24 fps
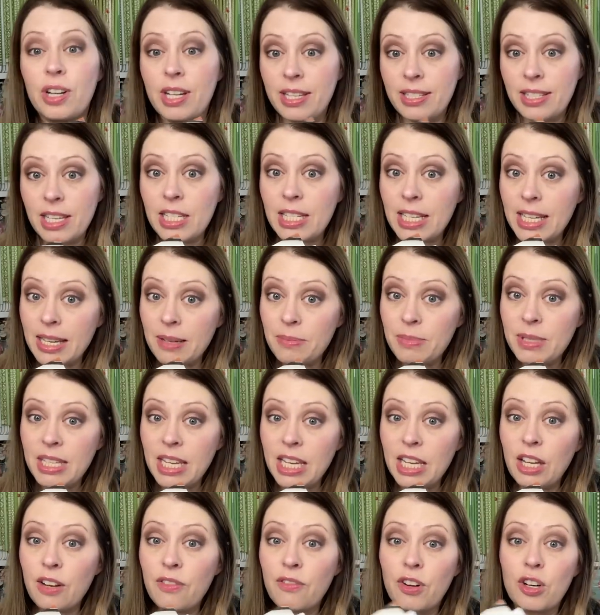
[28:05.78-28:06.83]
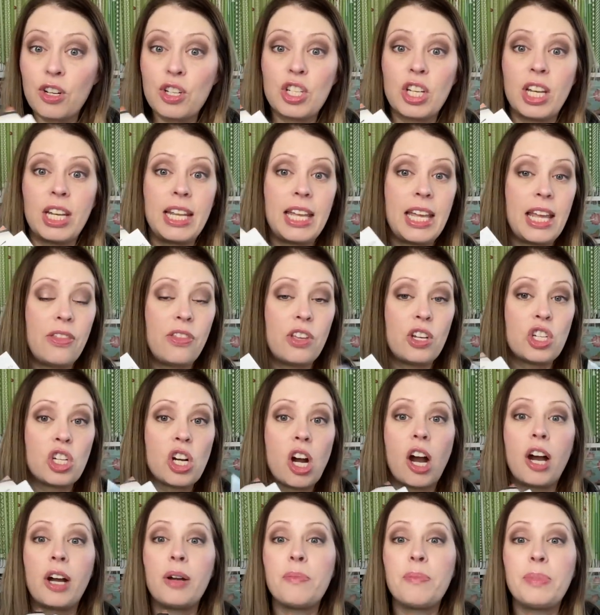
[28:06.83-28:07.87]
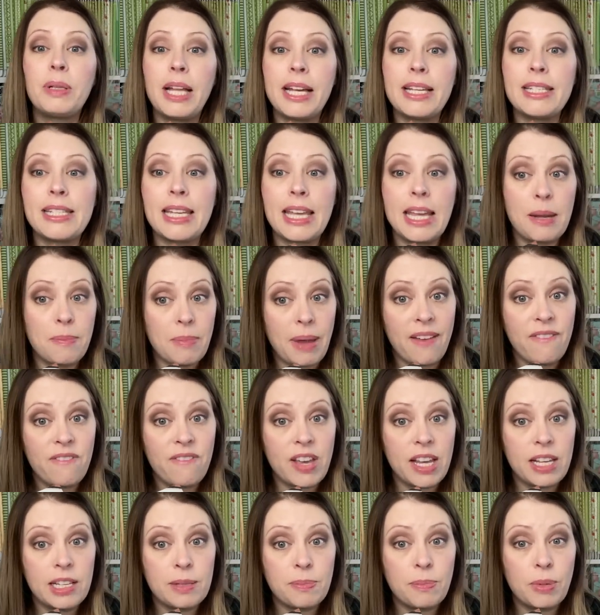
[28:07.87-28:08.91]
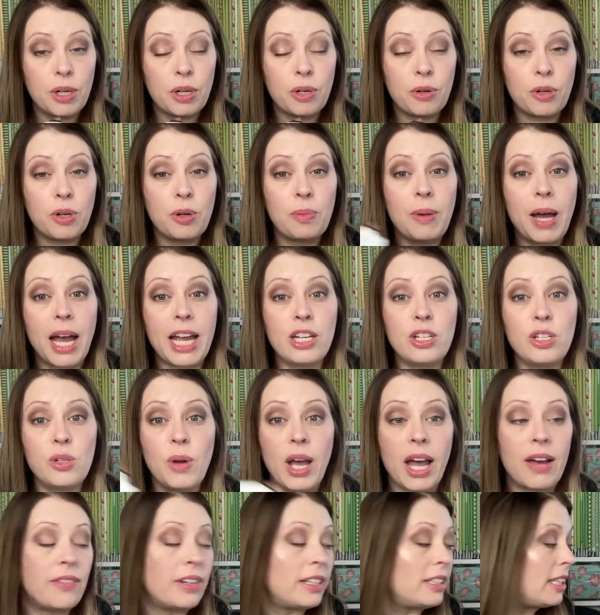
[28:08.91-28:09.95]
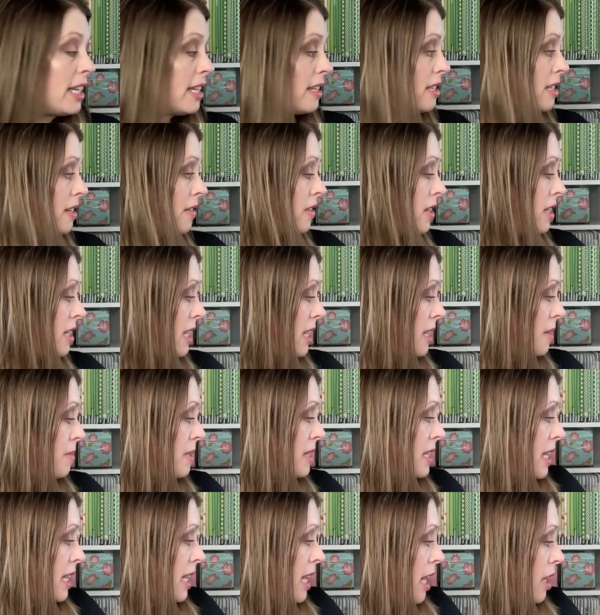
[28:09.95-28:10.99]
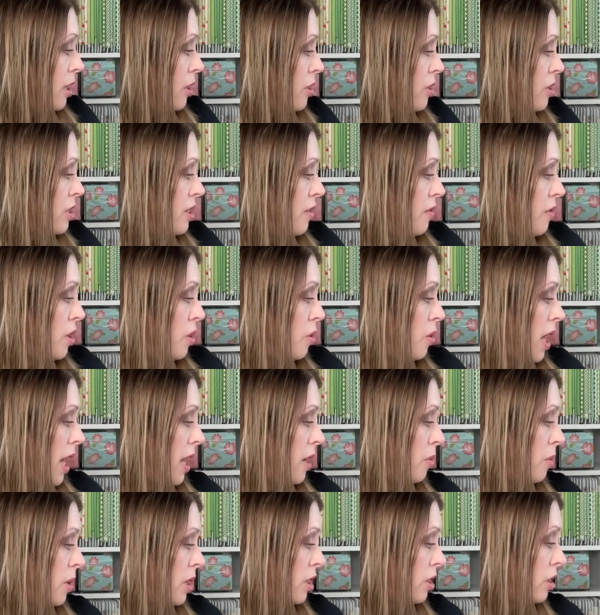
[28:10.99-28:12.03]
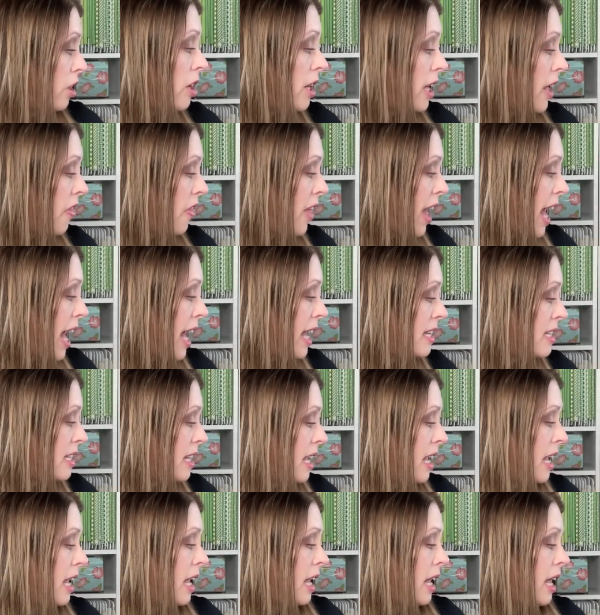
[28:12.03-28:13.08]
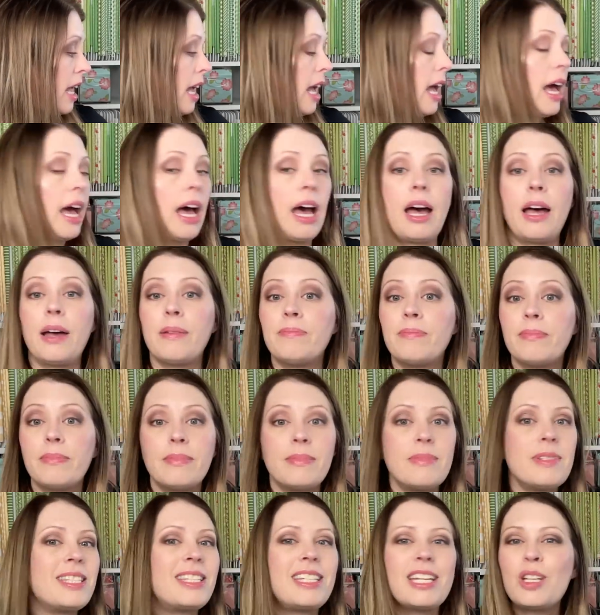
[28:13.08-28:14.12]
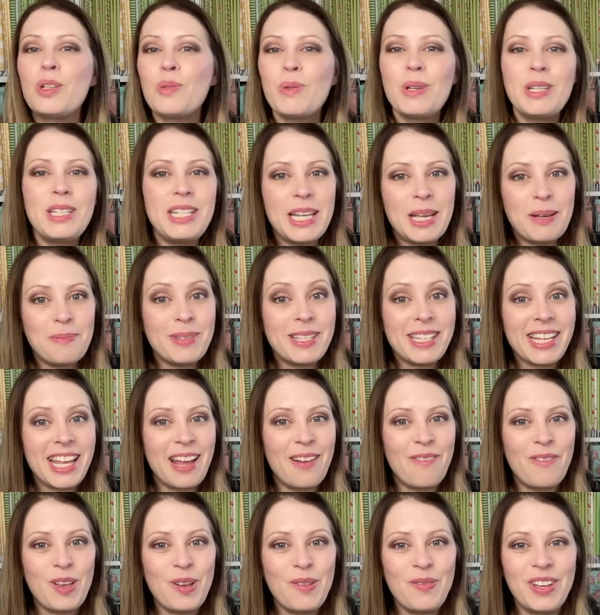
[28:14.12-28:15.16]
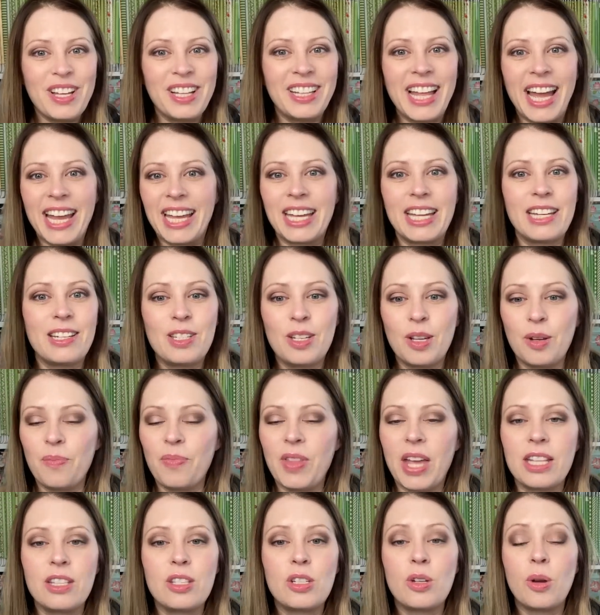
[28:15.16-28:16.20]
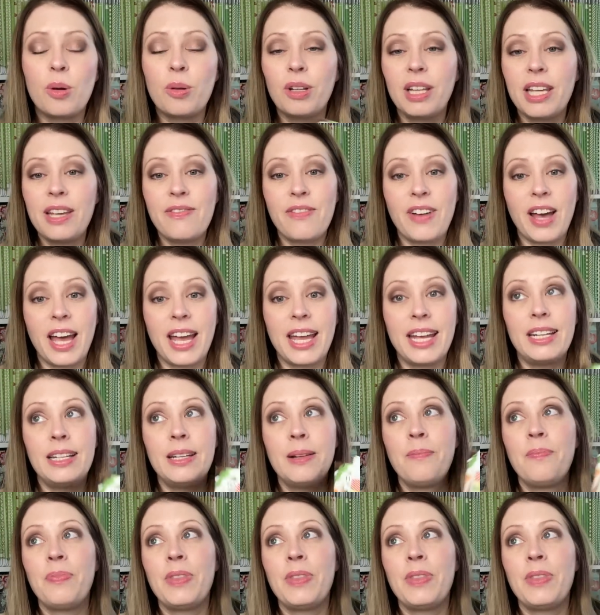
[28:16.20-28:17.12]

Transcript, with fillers: is a DMC conversion in the chart, plus in my Facebook group, I do have a list of the DMC colors if you kind of want to look at that. Um, stitch with DMC if you feel like it too. That's totally fine.